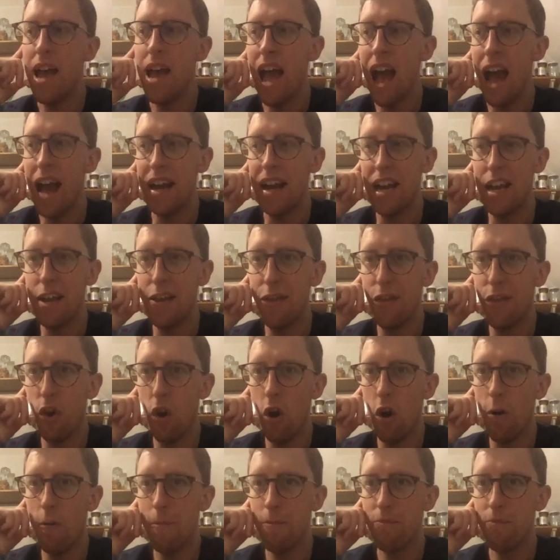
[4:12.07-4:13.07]
And he
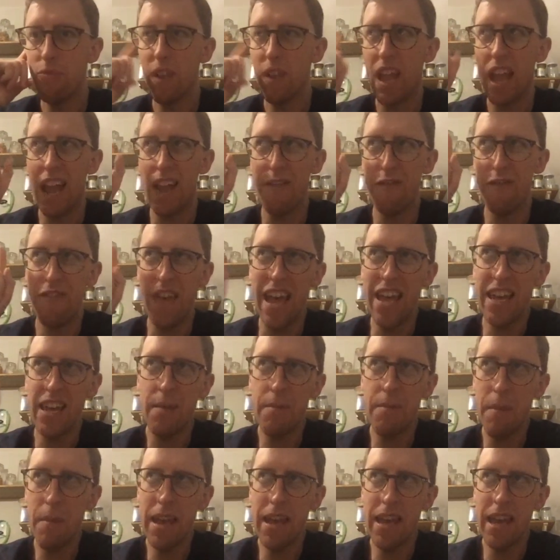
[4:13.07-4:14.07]
thought, if they can
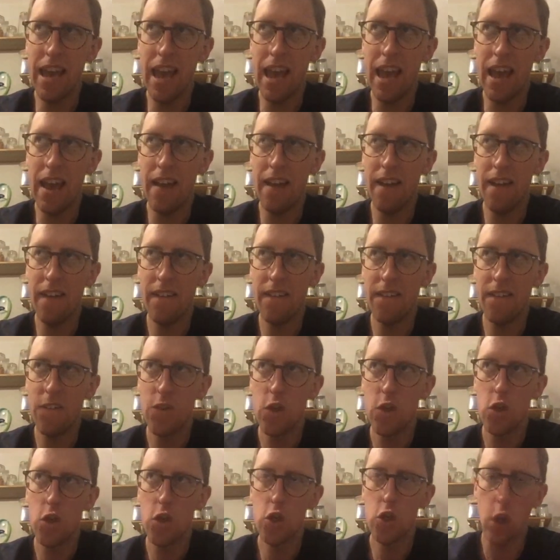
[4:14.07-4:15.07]
make it,
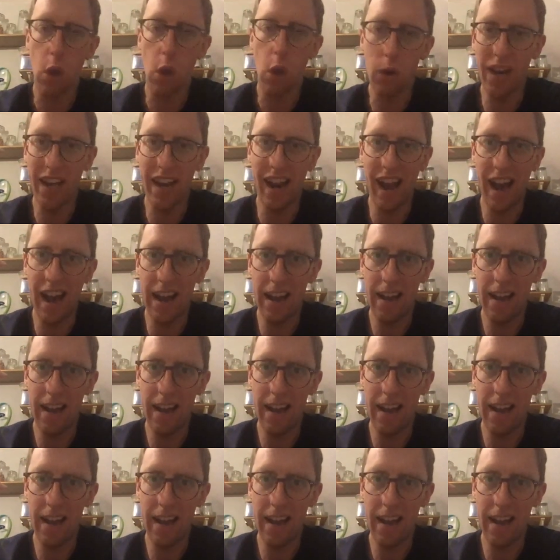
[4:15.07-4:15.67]
so can I.